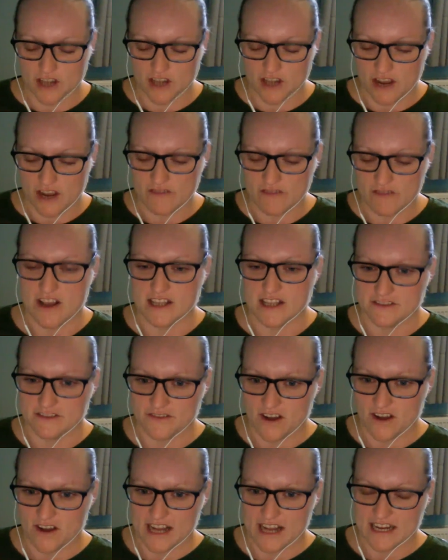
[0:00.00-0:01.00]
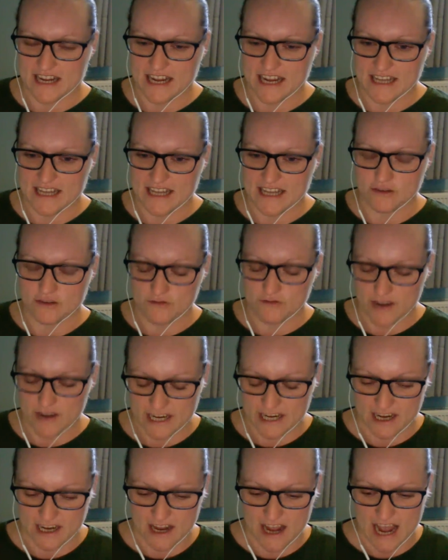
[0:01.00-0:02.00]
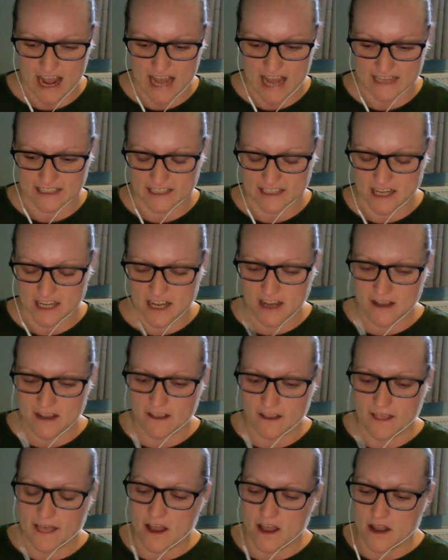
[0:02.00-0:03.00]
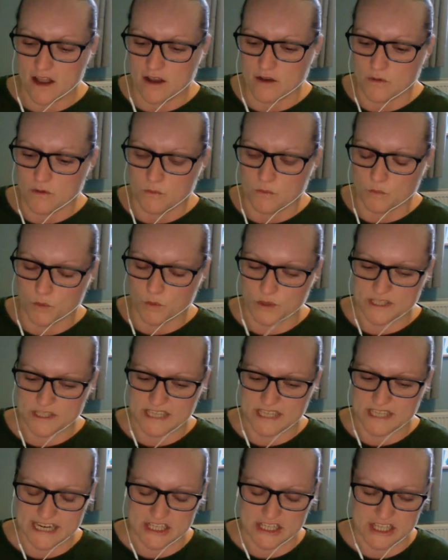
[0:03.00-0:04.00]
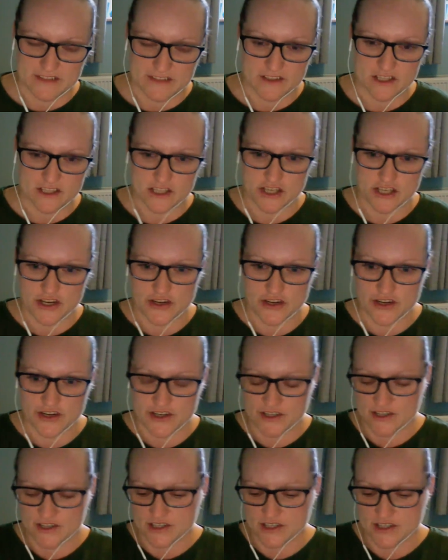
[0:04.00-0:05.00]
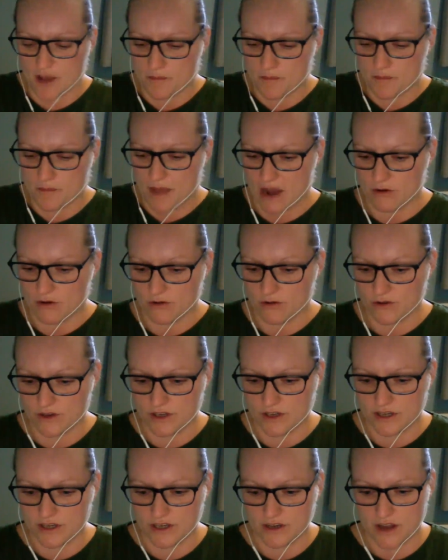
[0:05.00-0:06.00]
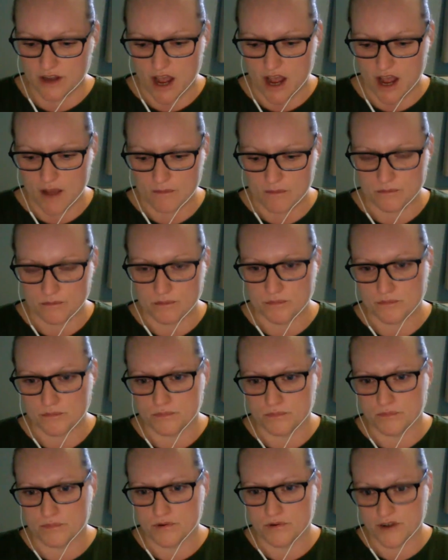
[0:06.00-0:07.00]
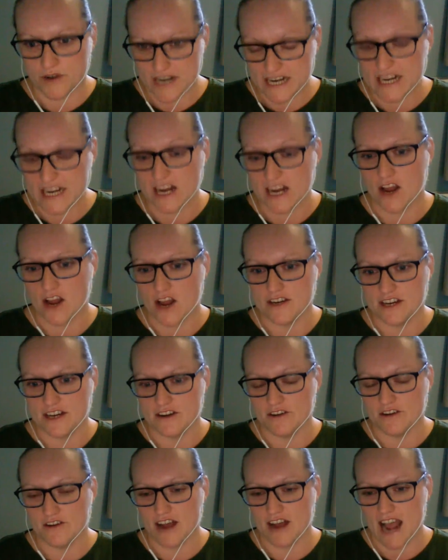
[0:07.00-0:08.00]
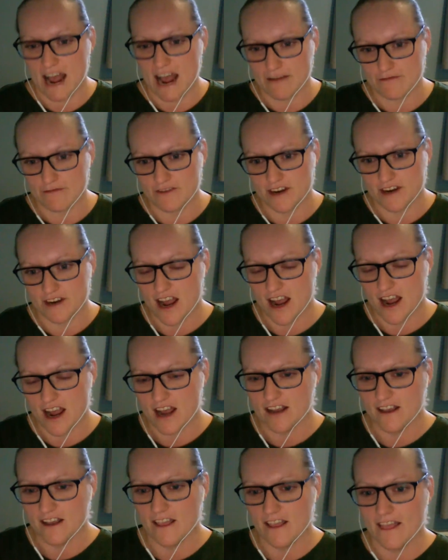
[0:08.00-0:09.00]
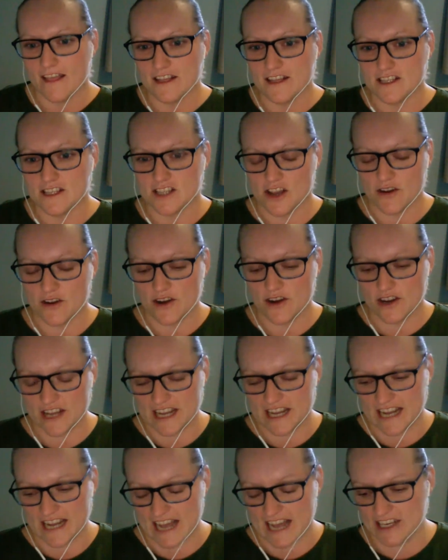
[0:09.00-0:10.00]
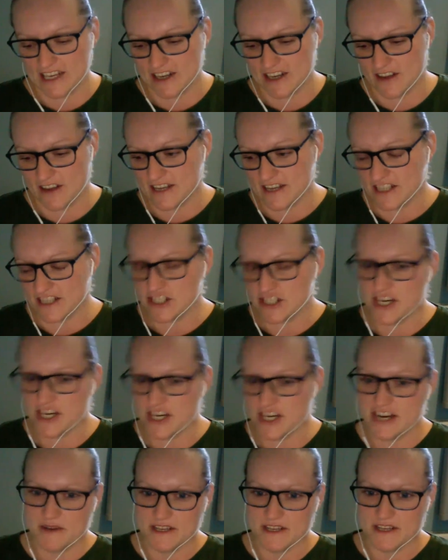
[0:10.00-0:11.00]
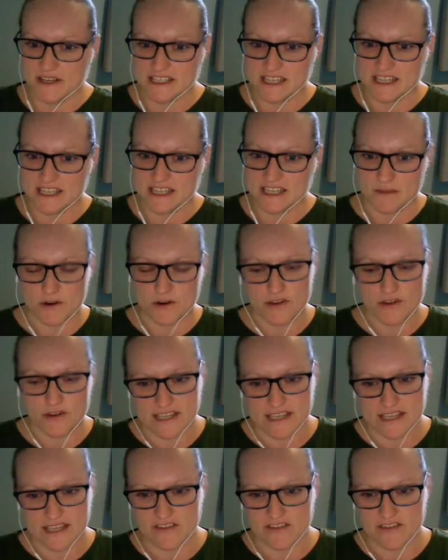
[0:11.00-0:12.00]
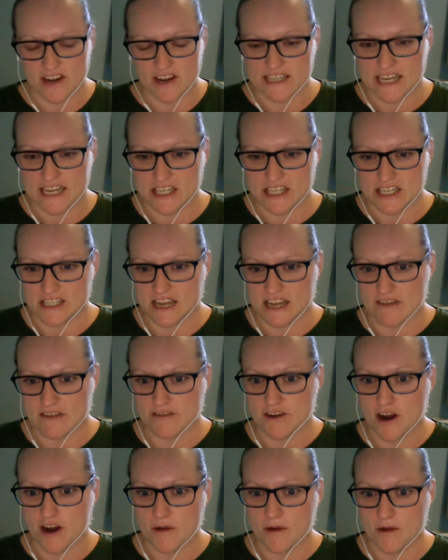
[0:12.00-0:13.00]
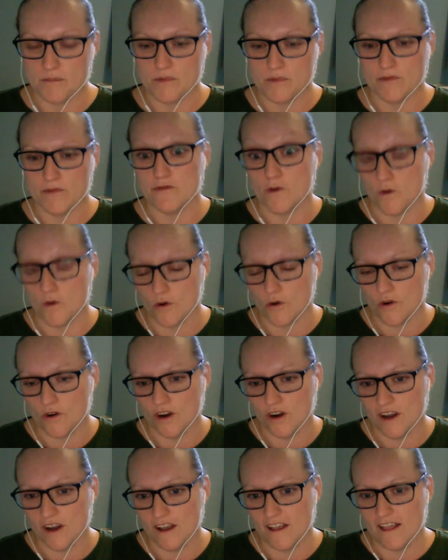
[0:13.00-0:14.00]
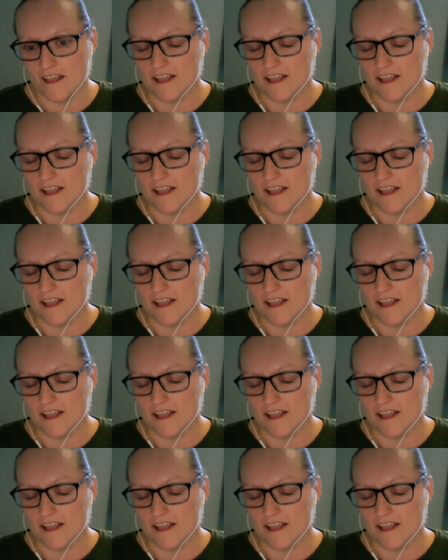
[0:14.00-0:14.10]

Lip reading: diversifying its curricula and was teaching the students about pre-colonial Africa. So looking at, you know, the achievements and the progressive civilizations in Africa before